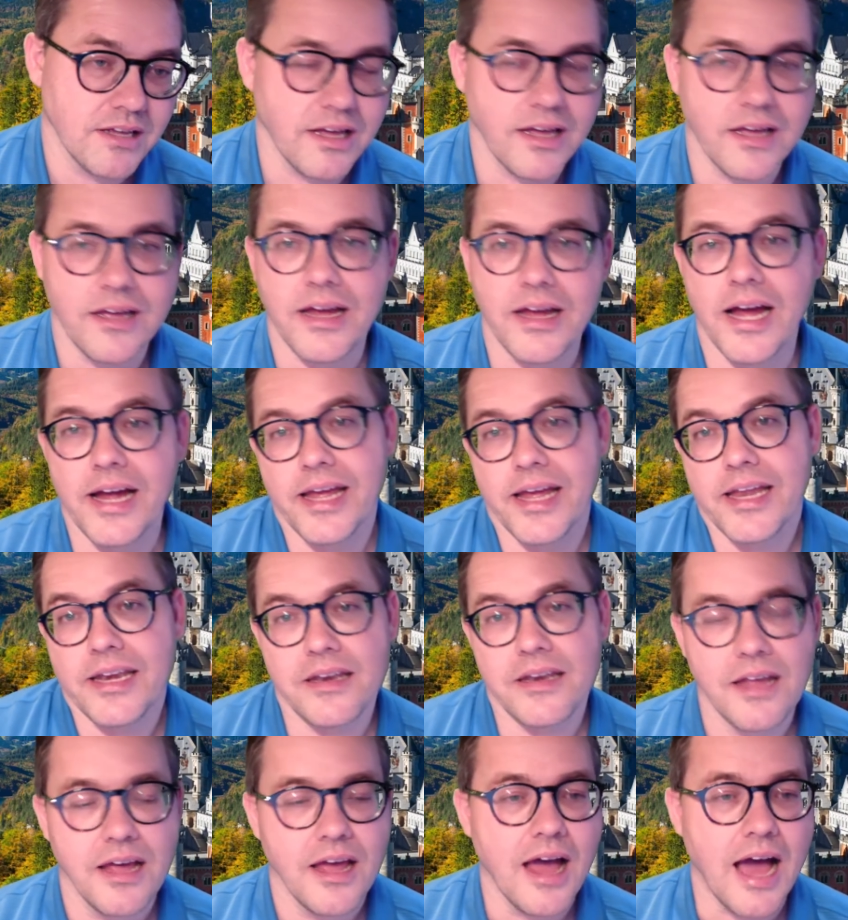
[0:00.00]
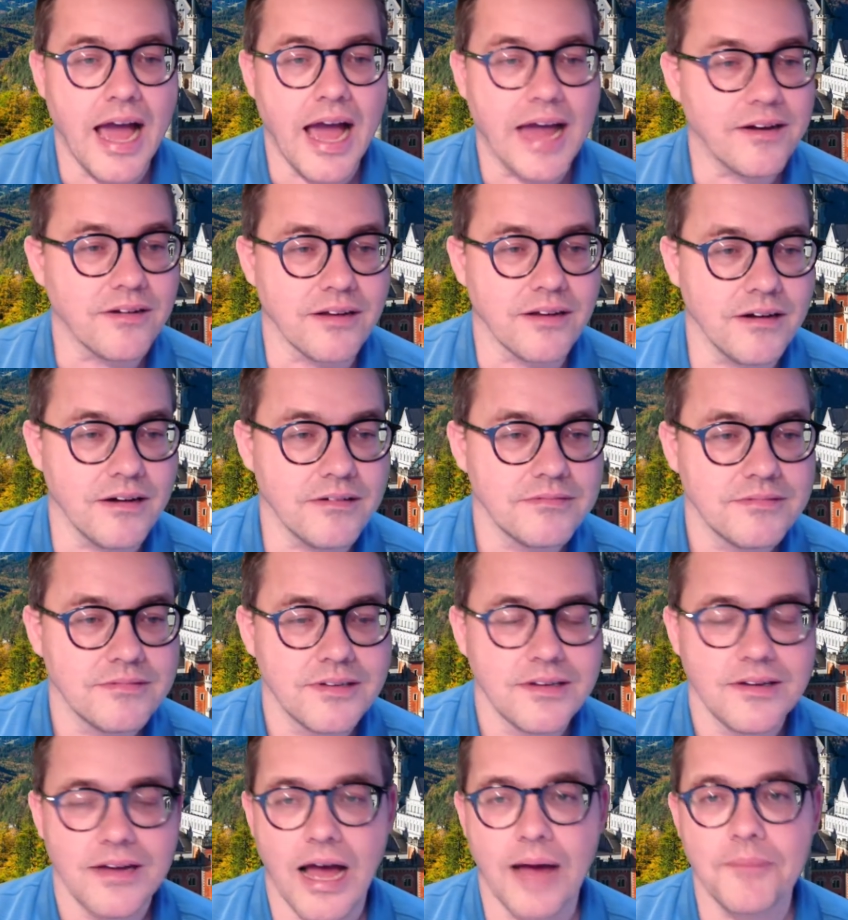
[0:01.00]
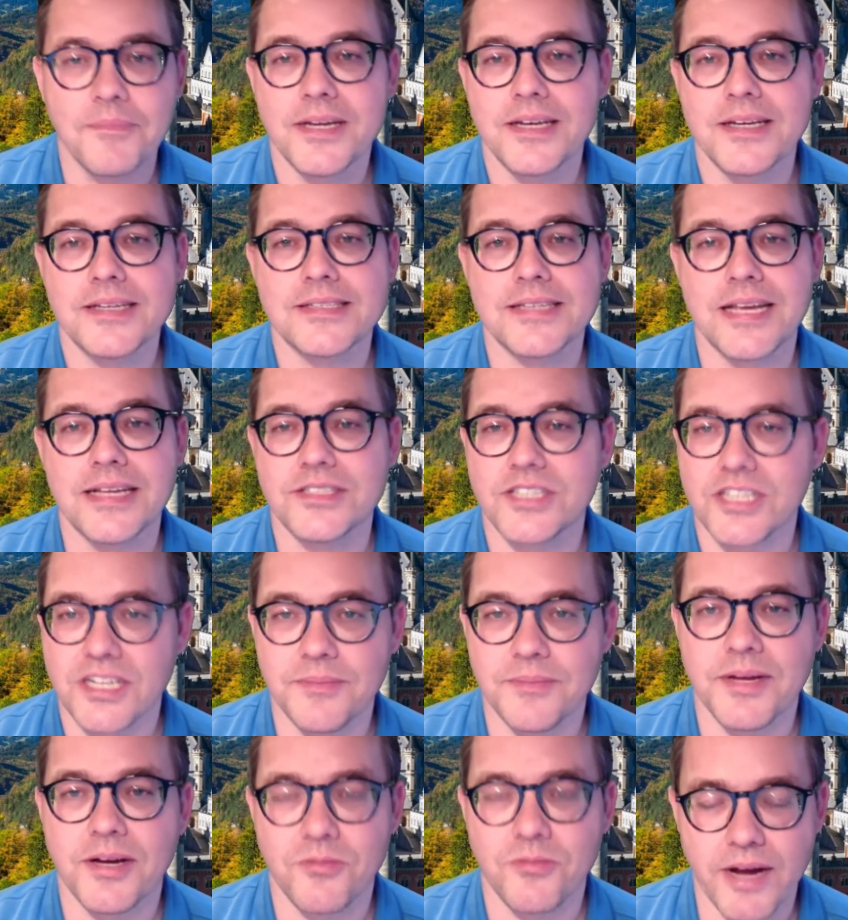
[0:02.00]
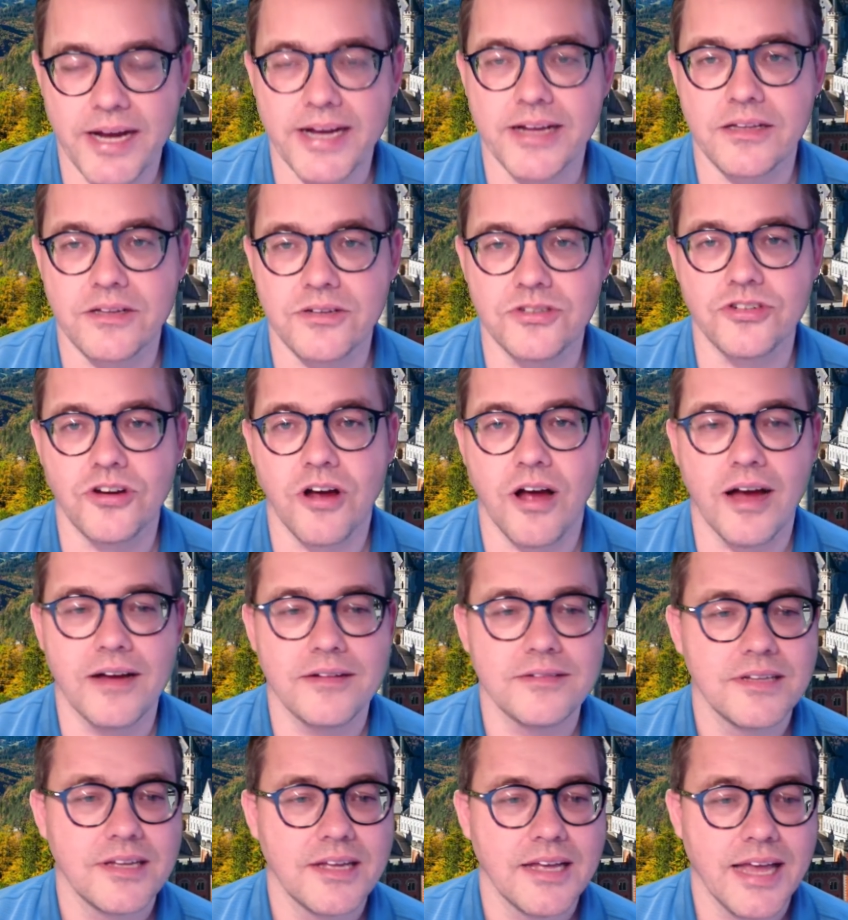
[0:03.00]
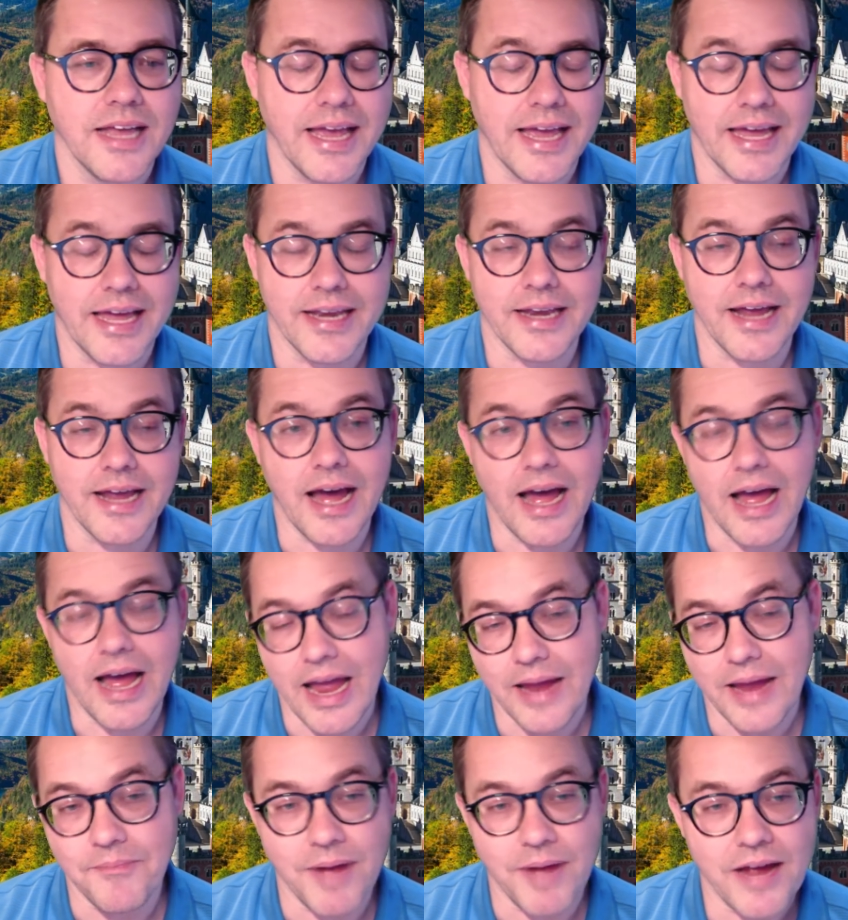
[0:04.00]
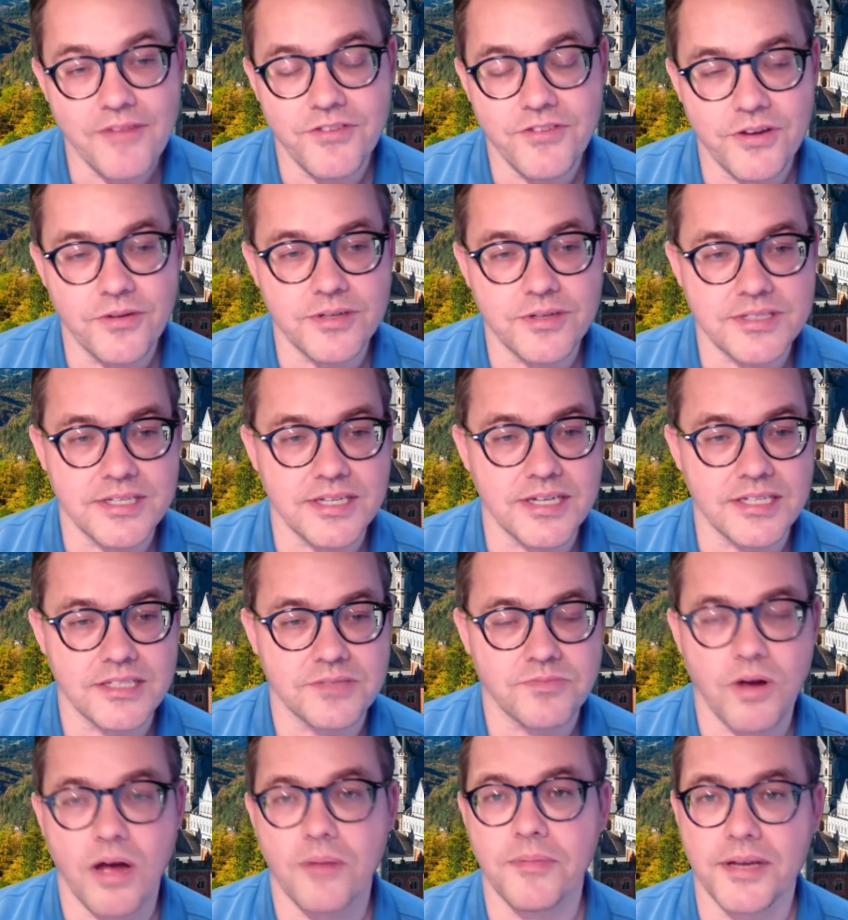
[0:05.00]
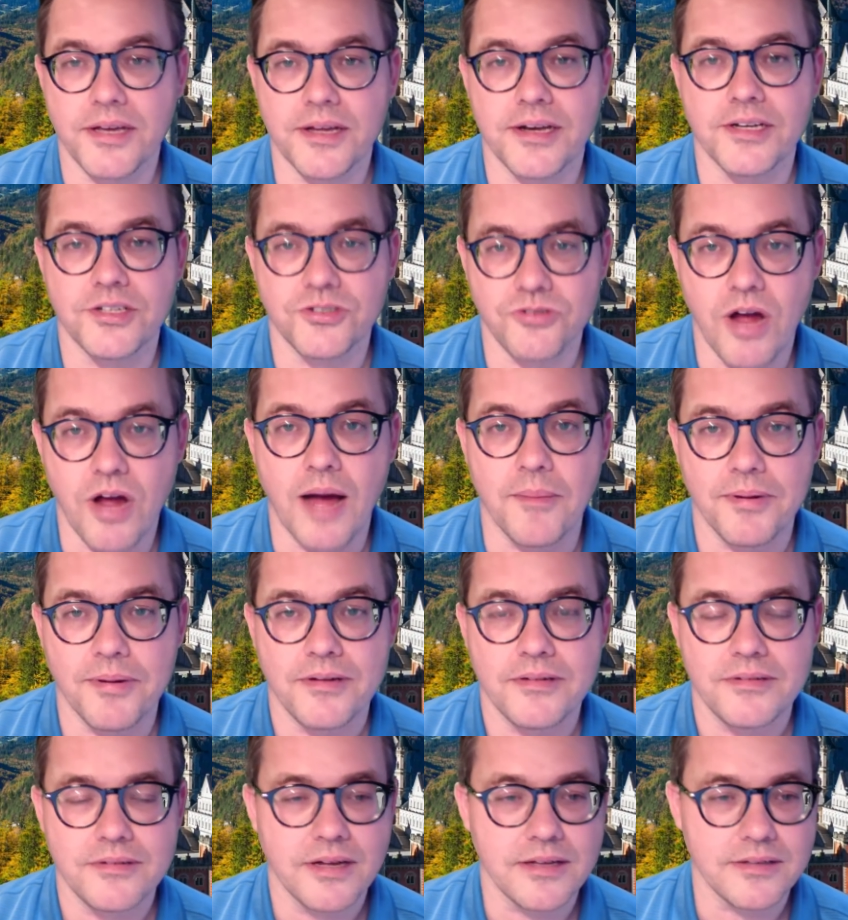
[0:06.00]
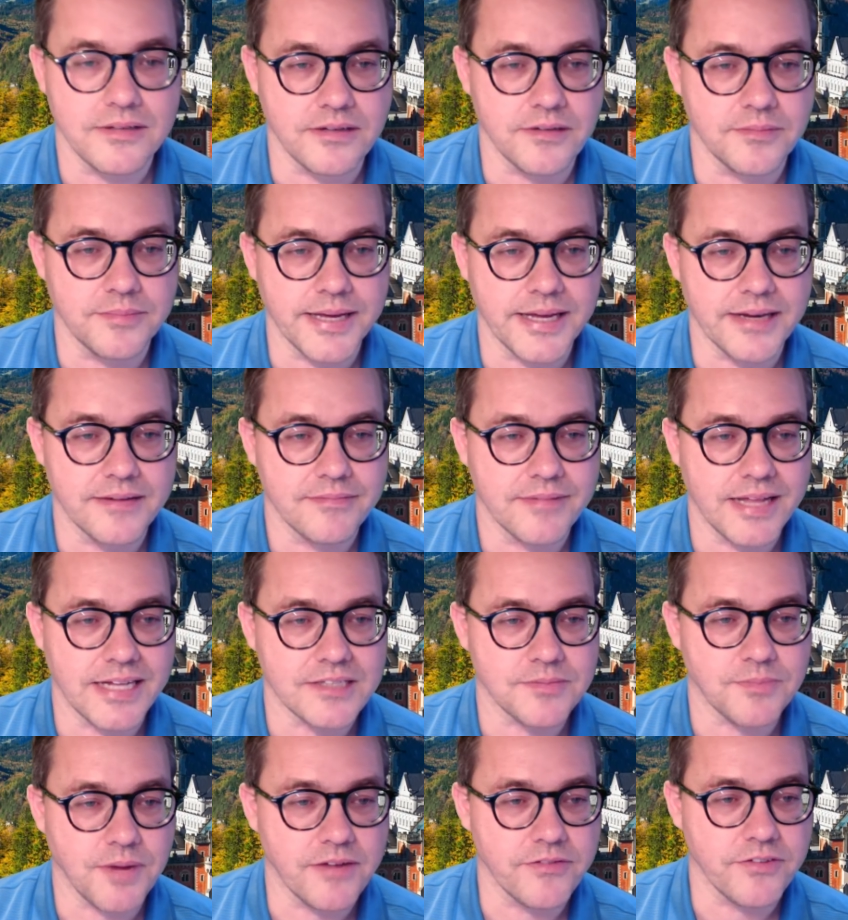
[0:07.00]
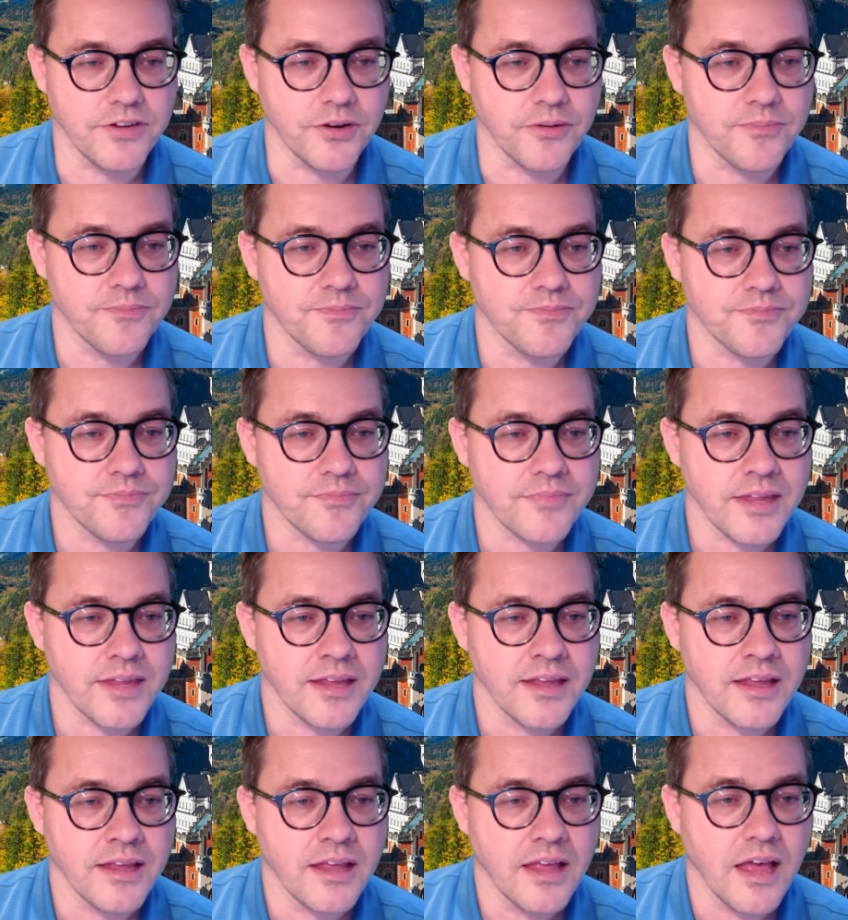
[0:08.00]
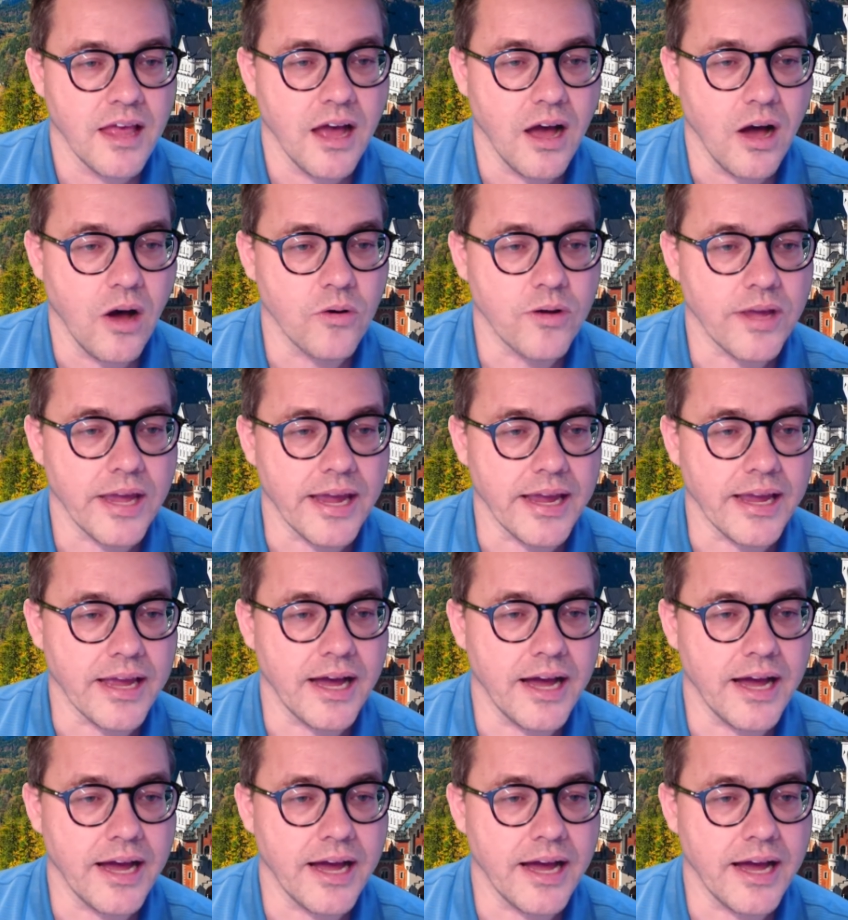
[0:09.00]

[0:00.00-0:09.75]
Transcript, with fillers: Uh, A N, I don't know. I'm going to say it's going to be a regular draw. And I, my view is that it's probably going to drop a little bit. That's my view. Okay.